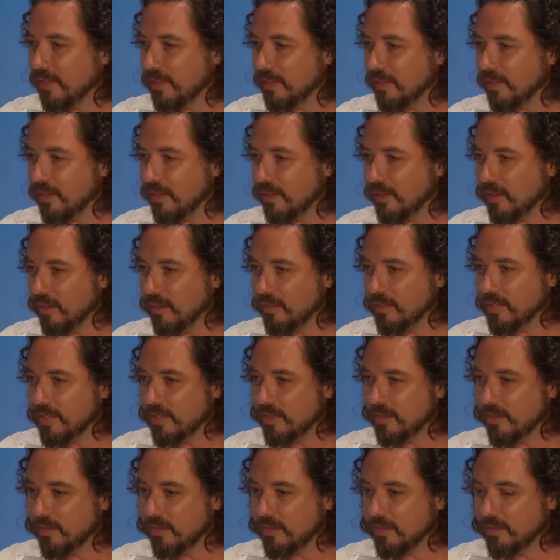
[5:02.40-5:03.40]
you know,
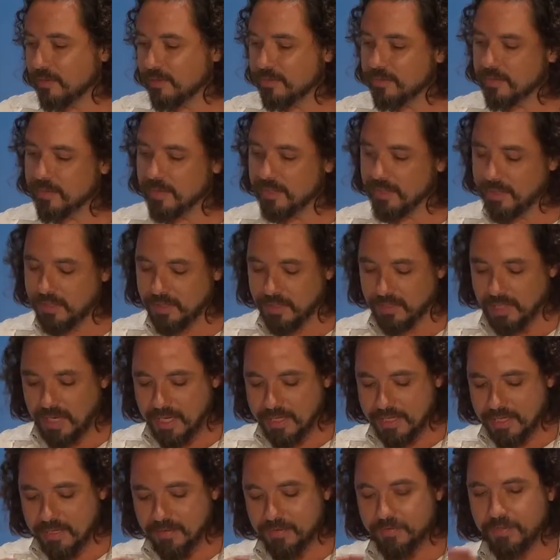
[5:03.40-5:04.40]
so it
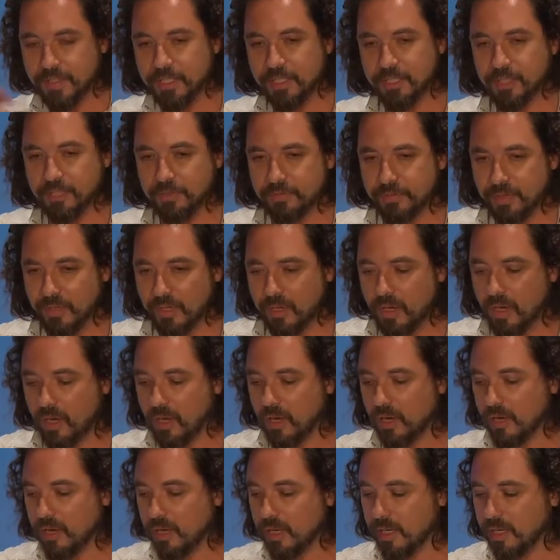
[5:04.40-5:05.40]
has the finish of a
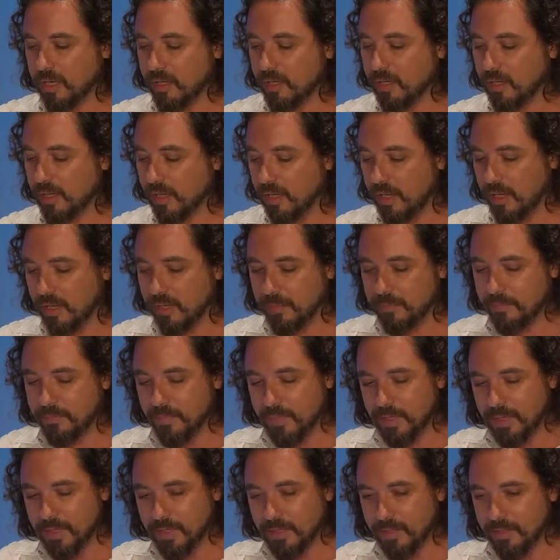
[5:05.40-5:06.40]
car and
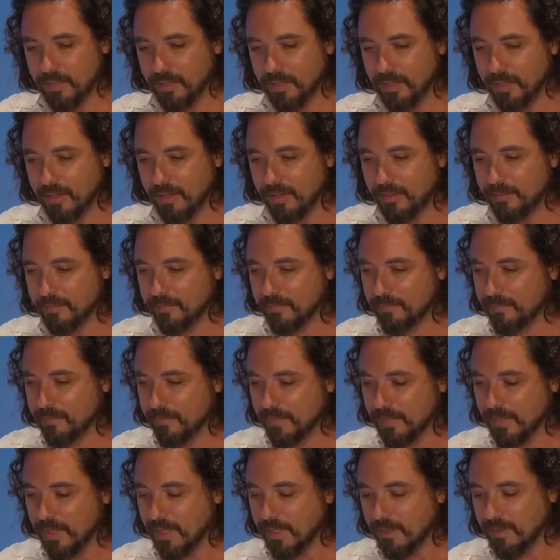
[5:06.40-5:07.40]
um, and um,
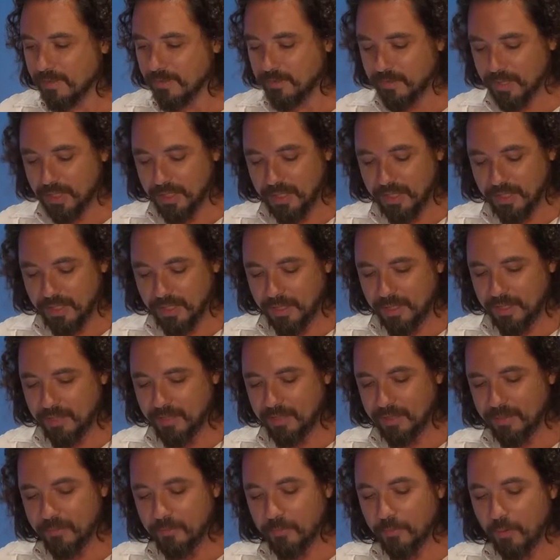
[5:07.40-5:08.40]

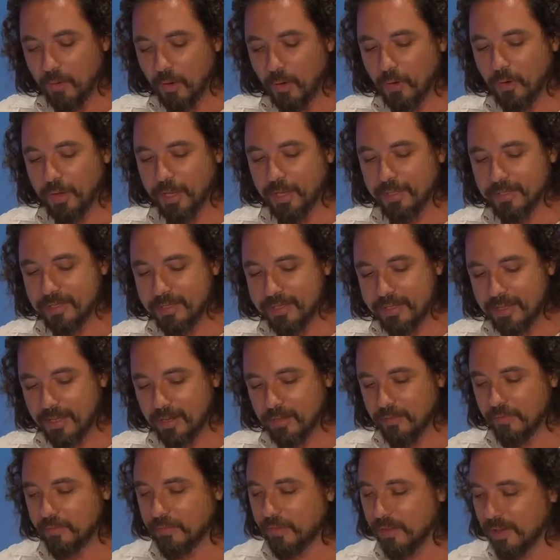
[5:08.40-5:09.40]
really I'm following this
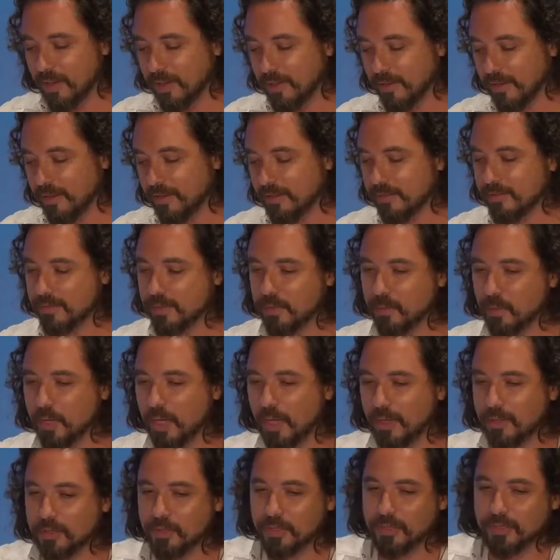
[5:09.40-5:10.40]
kind of uh, new
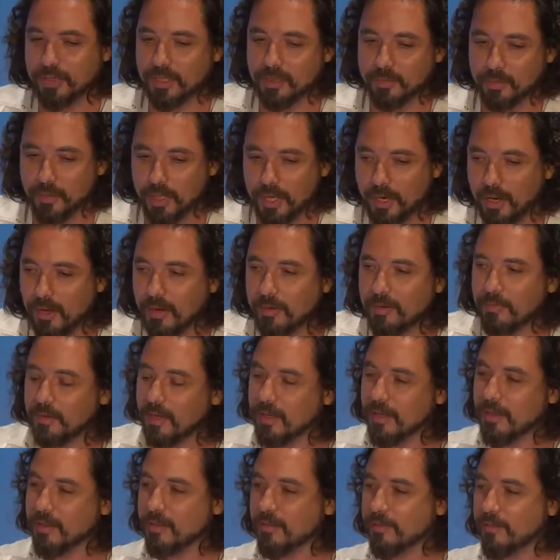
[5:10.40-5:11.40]
culture that we are
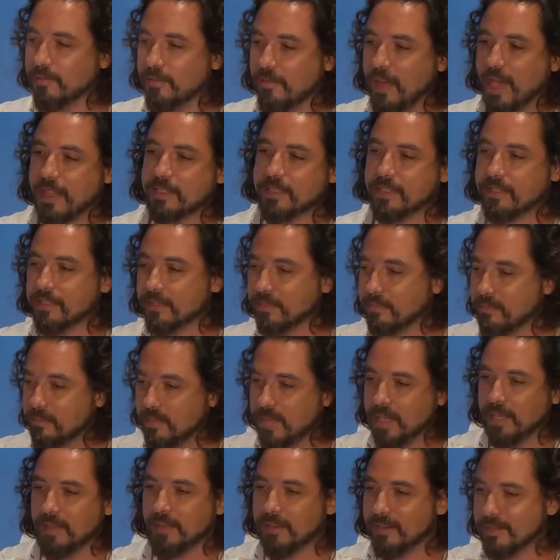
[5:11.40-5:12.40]
faster,
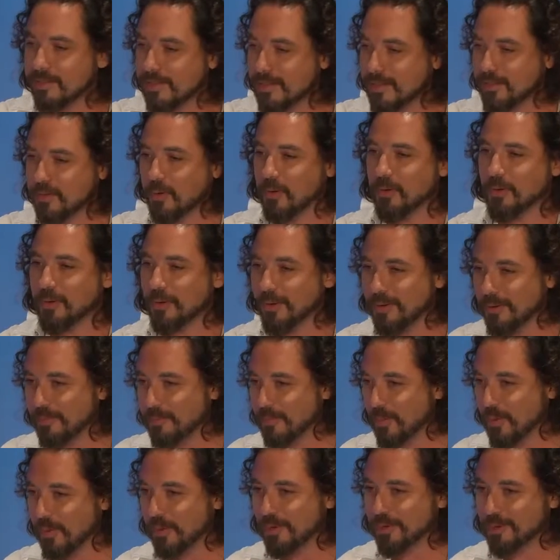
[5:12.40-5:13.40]
bigger, stronger,
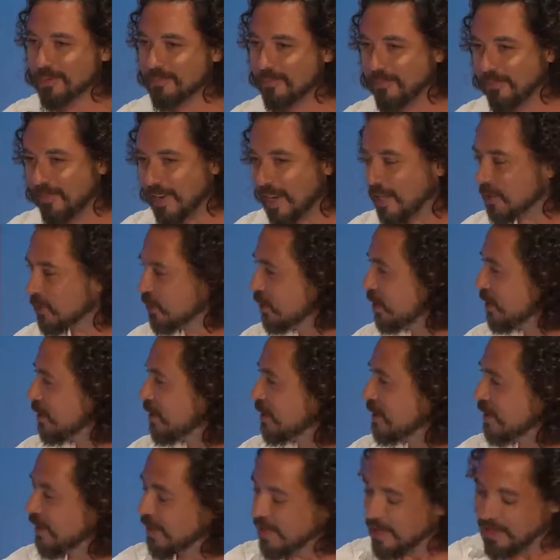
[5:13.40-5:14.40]
more fleshier.